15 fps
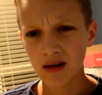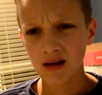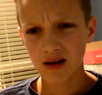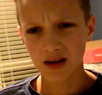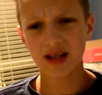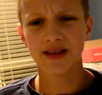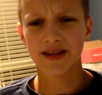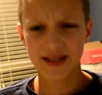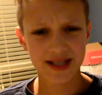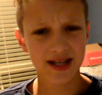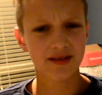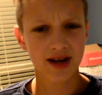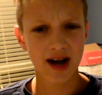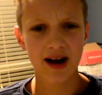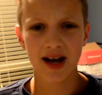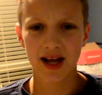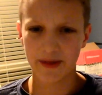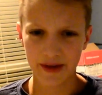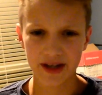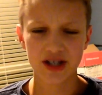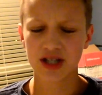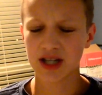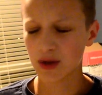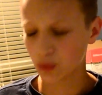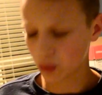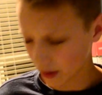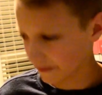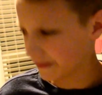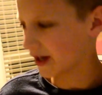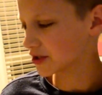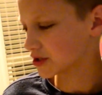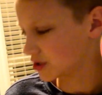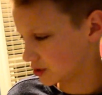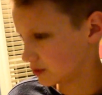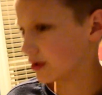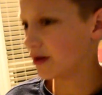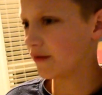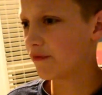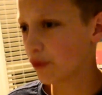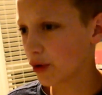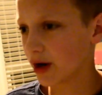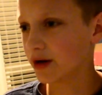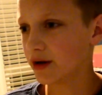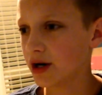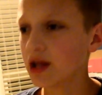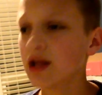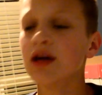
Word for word: Okay, this is how tired I am. I just had one thousand two hundred, four hundred.